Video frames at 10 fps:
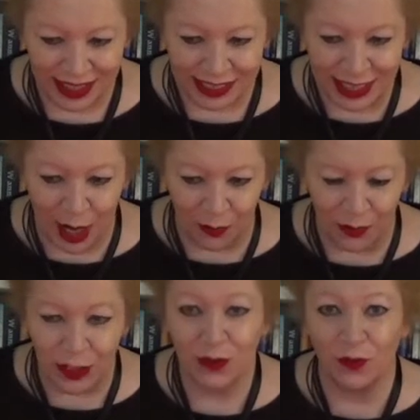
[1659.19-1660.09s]
Now, for
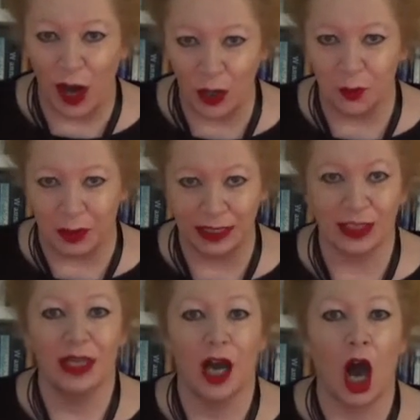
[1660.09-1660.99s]
this final
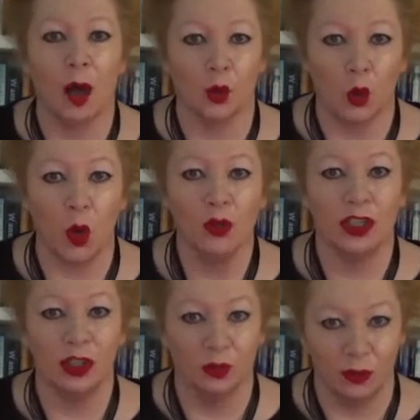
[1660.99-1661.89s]
bit, I'm
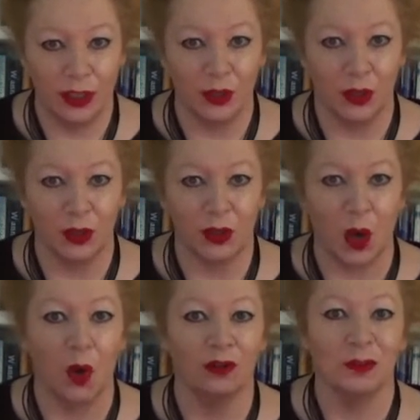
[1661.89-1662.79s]
quoting the research
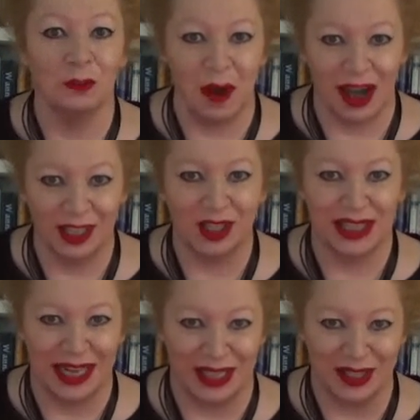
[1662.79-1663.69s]
of Mike
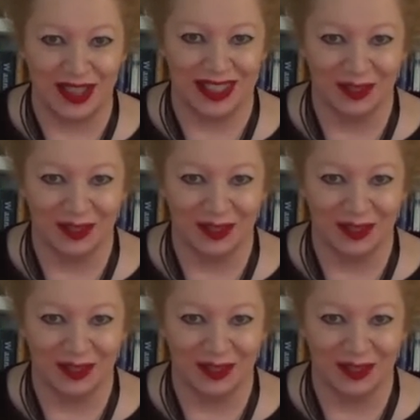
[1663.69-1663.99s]
Kent.